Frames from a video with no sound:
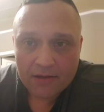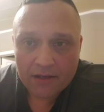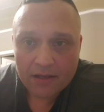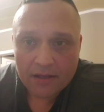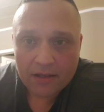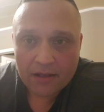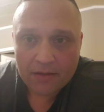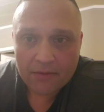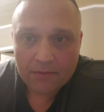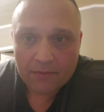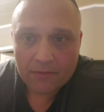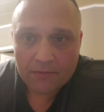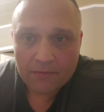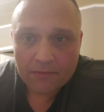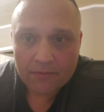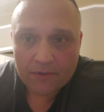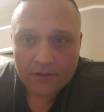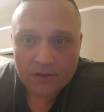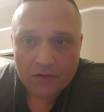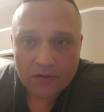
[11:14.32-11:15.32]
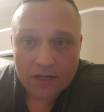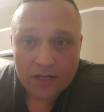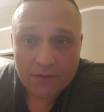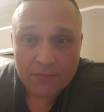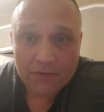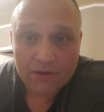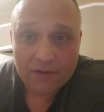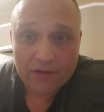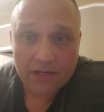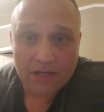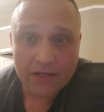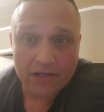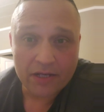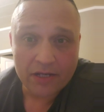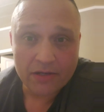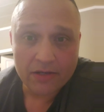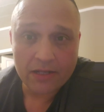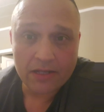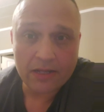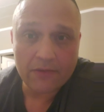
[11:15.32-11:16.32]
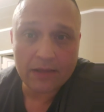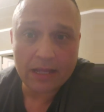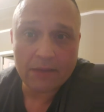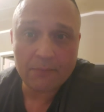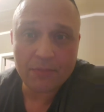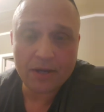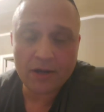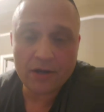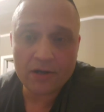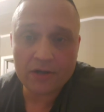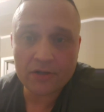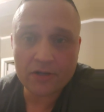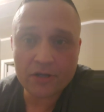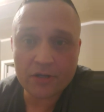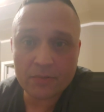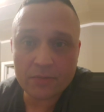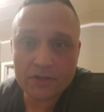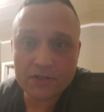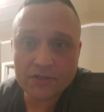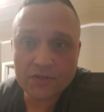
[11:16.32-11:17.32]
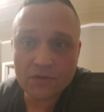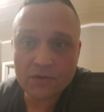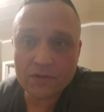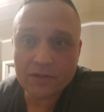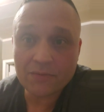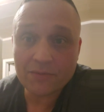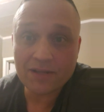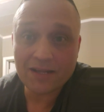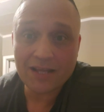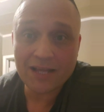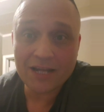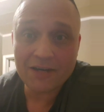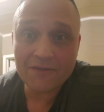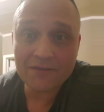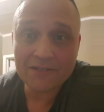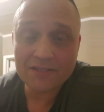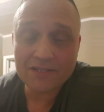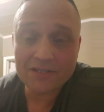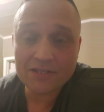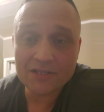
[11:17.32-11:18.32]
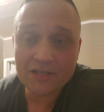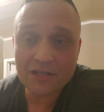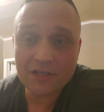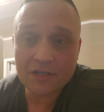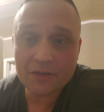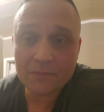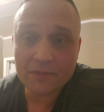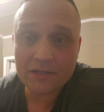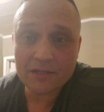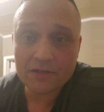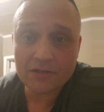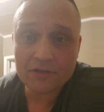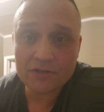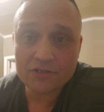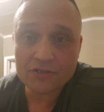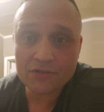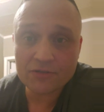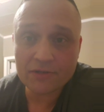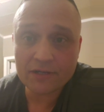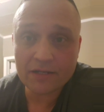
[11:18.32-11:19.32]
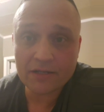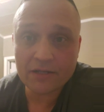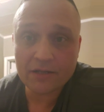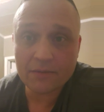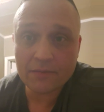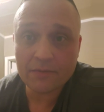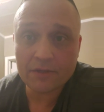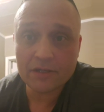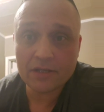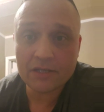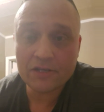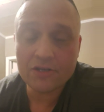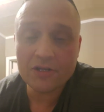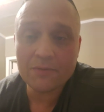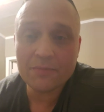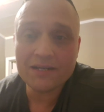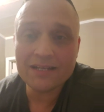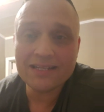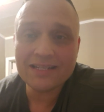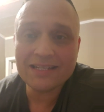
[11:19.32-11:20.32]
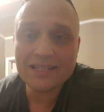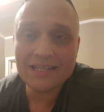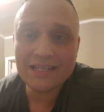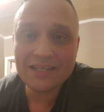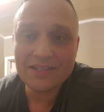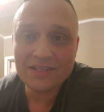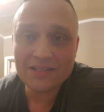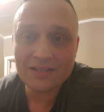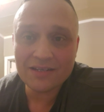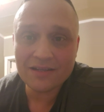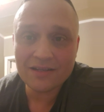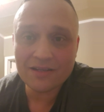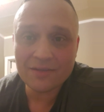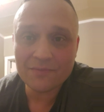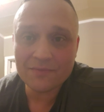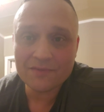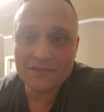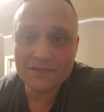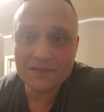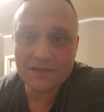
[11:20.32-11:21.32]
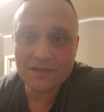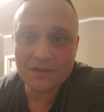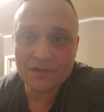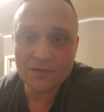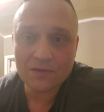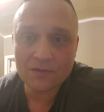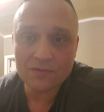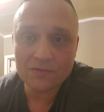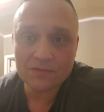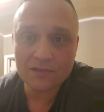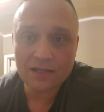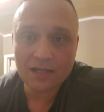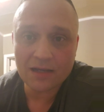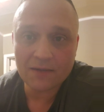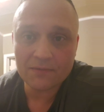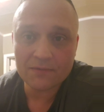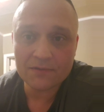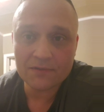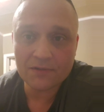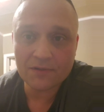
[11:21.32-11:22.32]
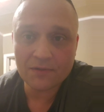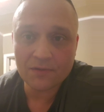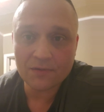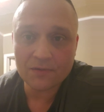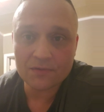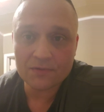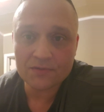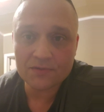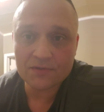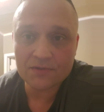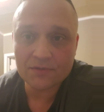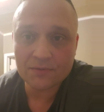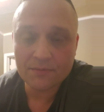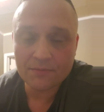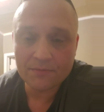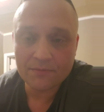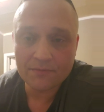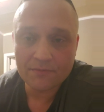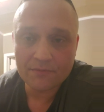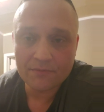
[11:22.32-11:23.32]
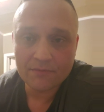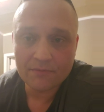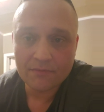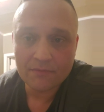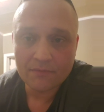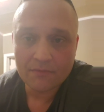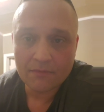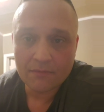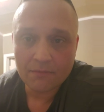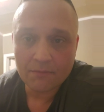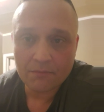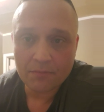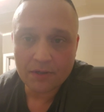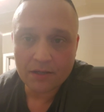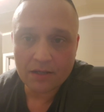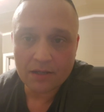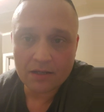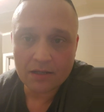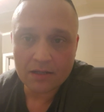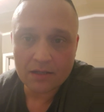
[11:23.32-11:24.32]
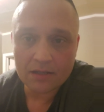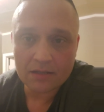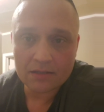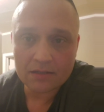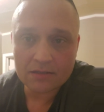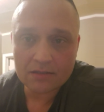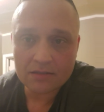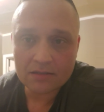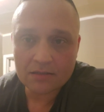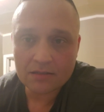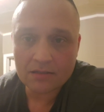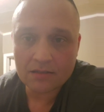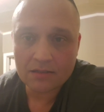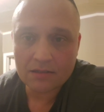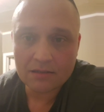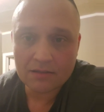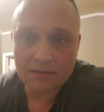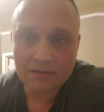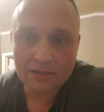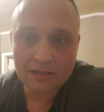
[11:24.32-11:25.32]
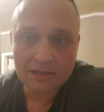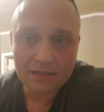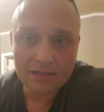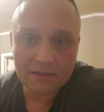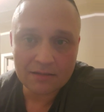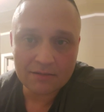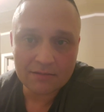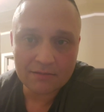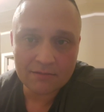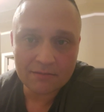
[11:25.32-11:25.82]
and that parent could have been showing them a lot of attention. They could have been nurturing them. They could have been teaching them skills, life skills, but they didn't,